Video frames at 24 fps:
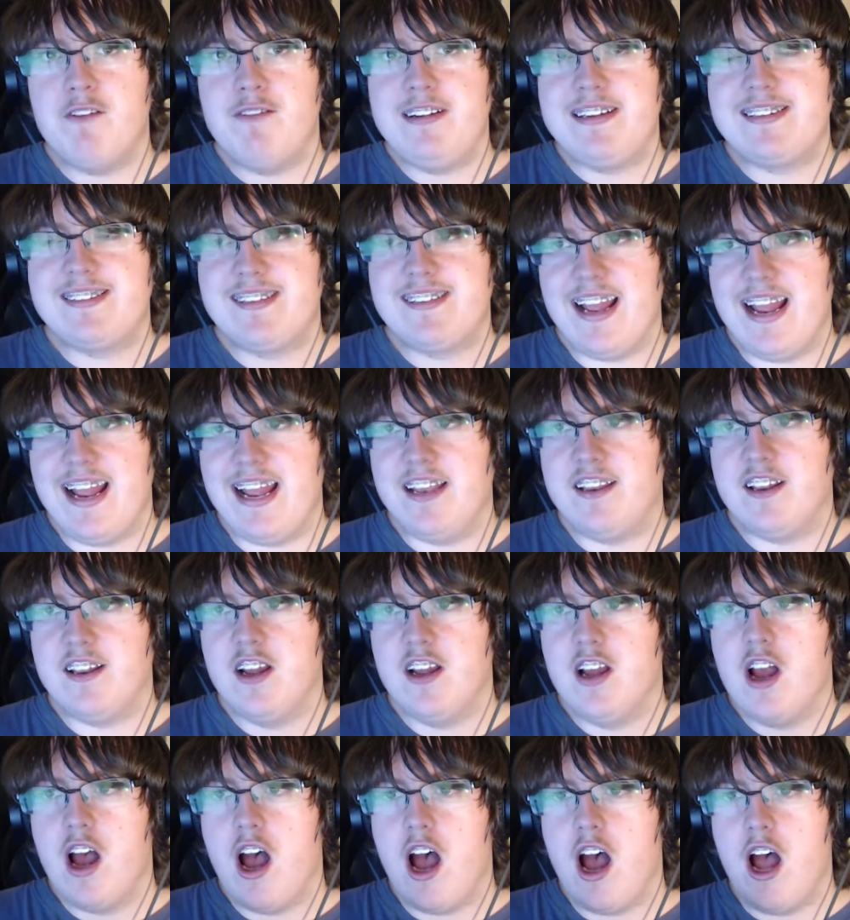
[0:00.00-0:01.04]
said,
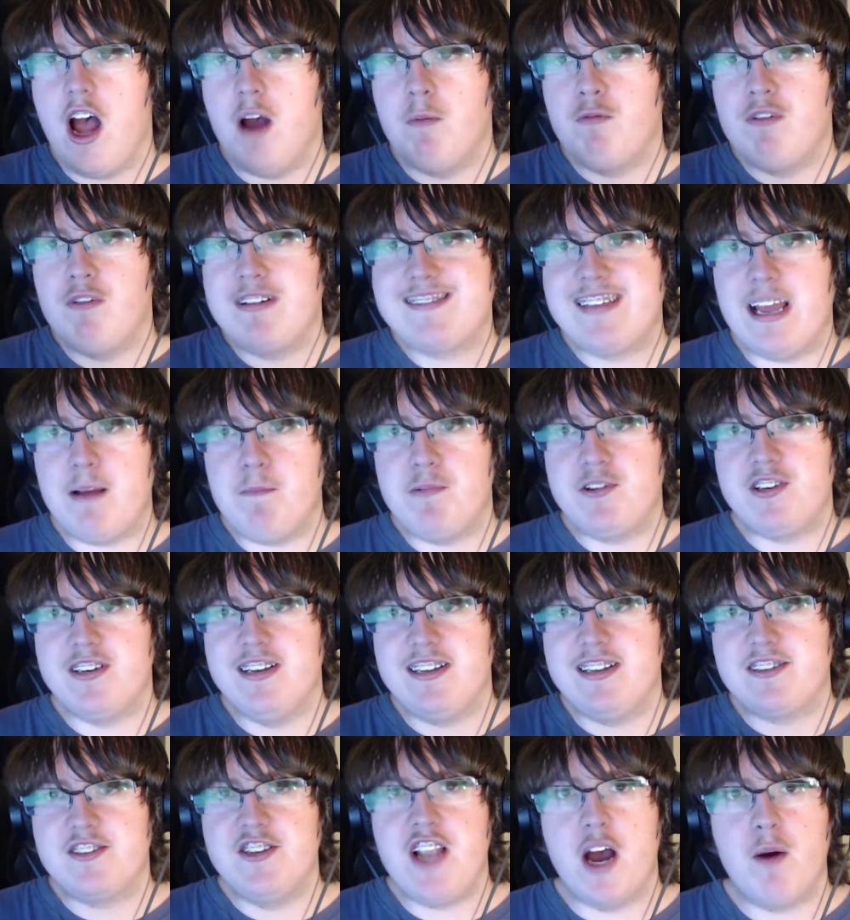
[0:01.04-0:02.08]

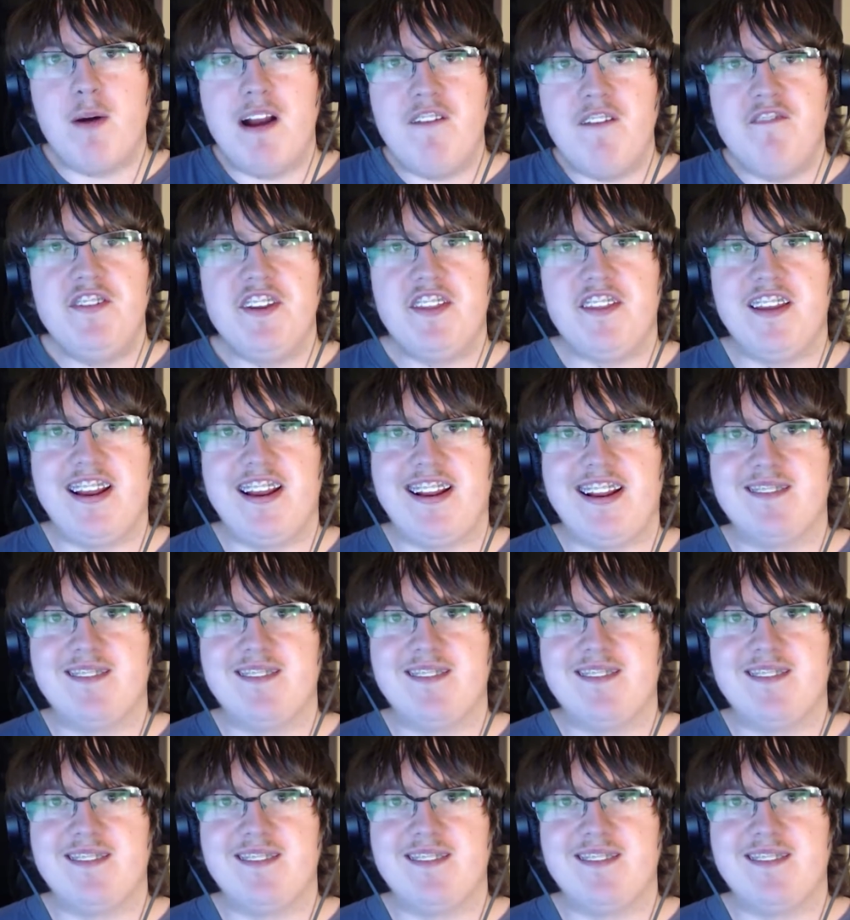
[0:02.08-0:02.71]
receptionists know everything.